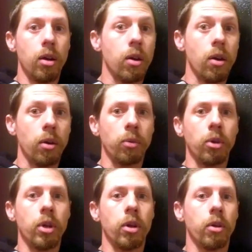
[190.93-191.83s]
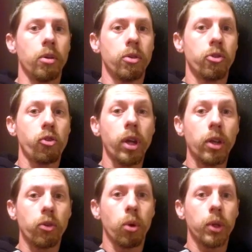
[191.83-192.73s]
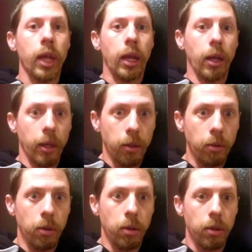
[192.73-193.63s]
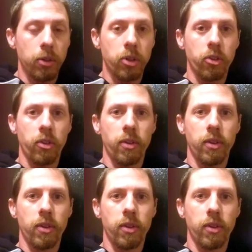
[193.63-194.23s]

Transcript: oh, I'm going to strike his kote, and you just